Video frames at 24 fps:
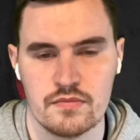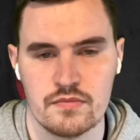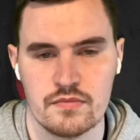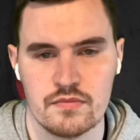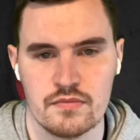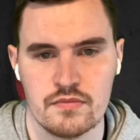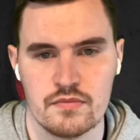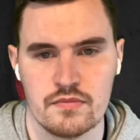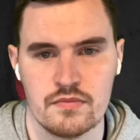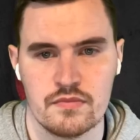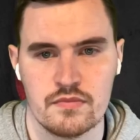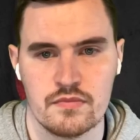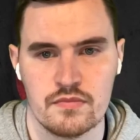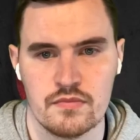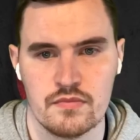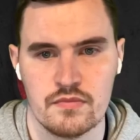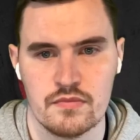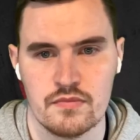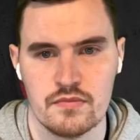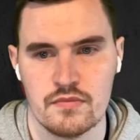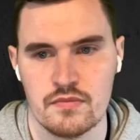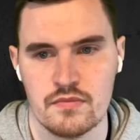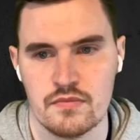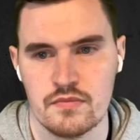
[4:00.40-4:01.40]

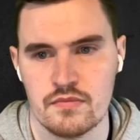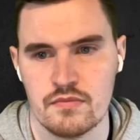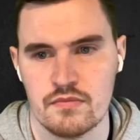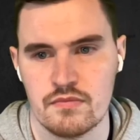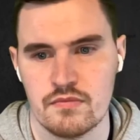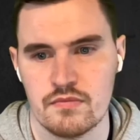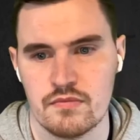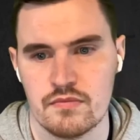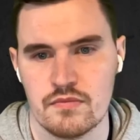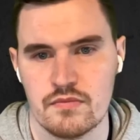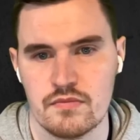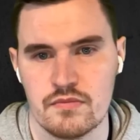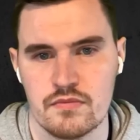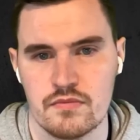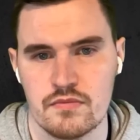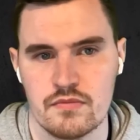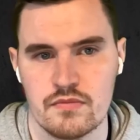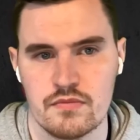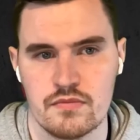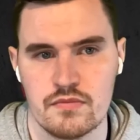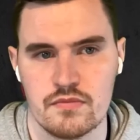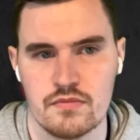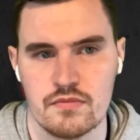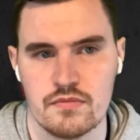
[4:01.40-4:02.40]

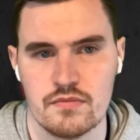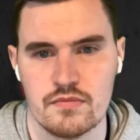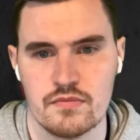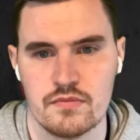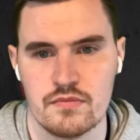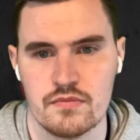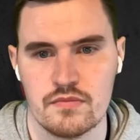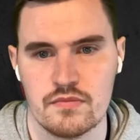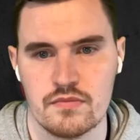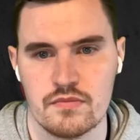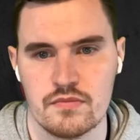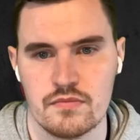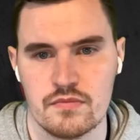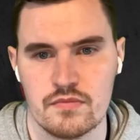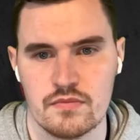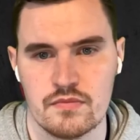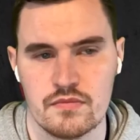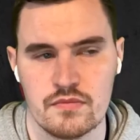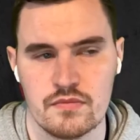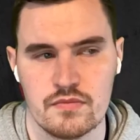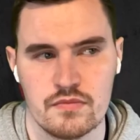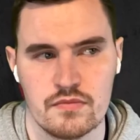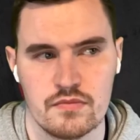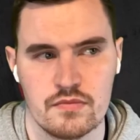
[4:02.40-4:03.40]

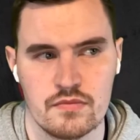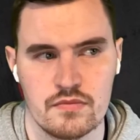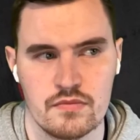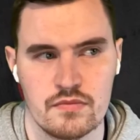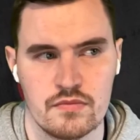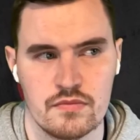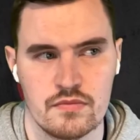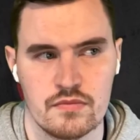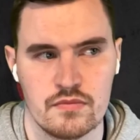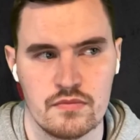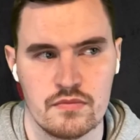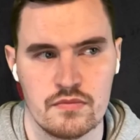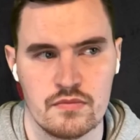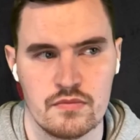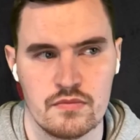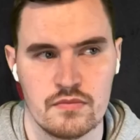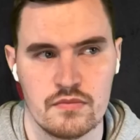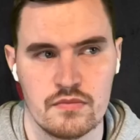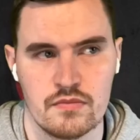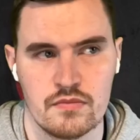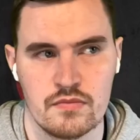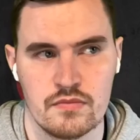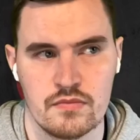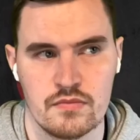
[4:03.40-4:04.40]

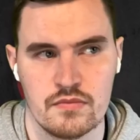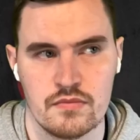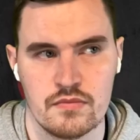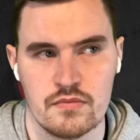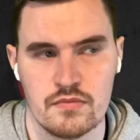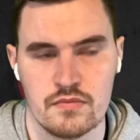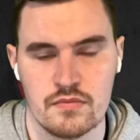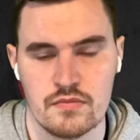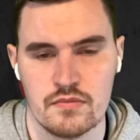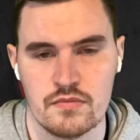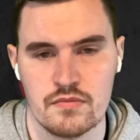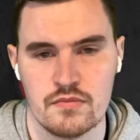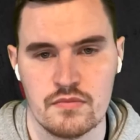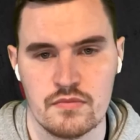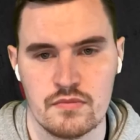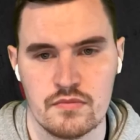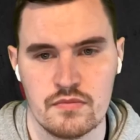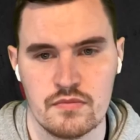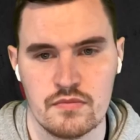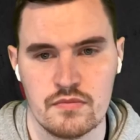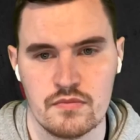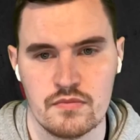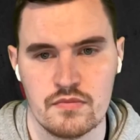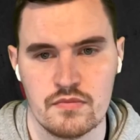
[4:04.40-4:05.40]

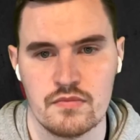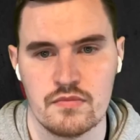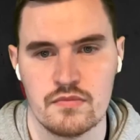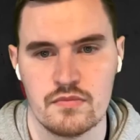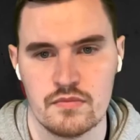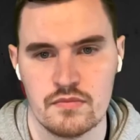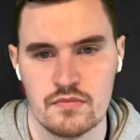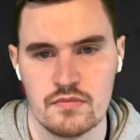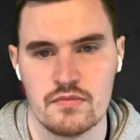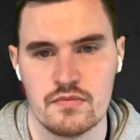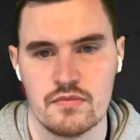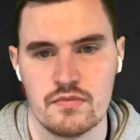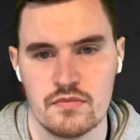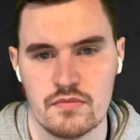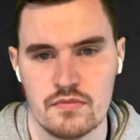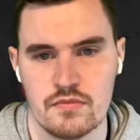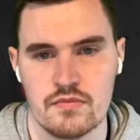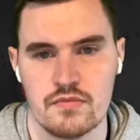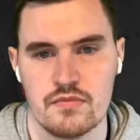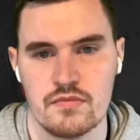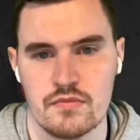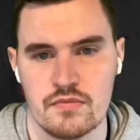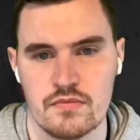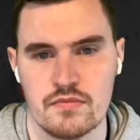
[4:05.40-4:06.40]

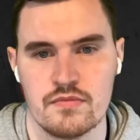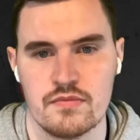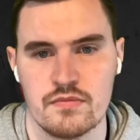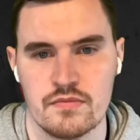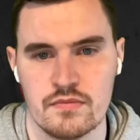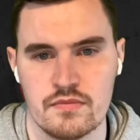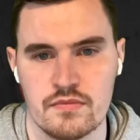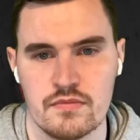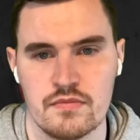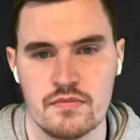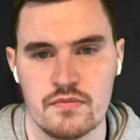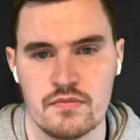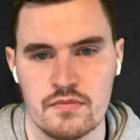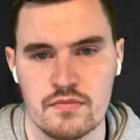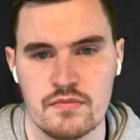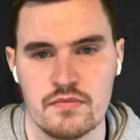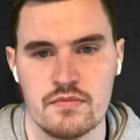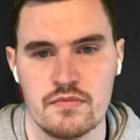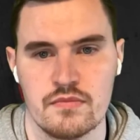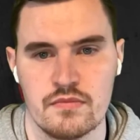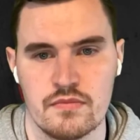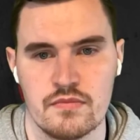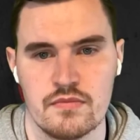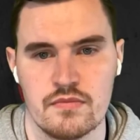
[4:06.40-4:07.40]

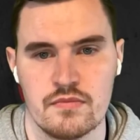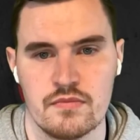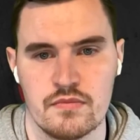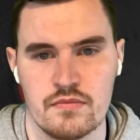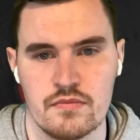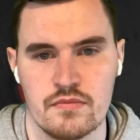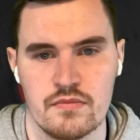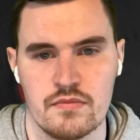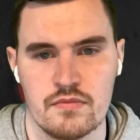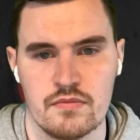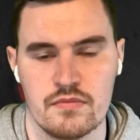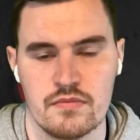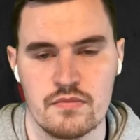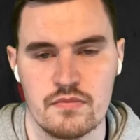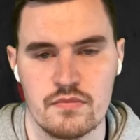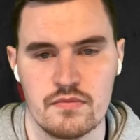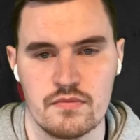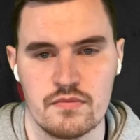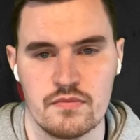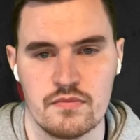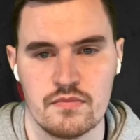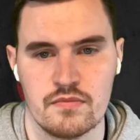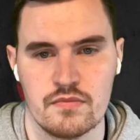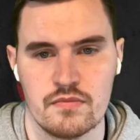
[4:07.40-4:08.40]
(silent)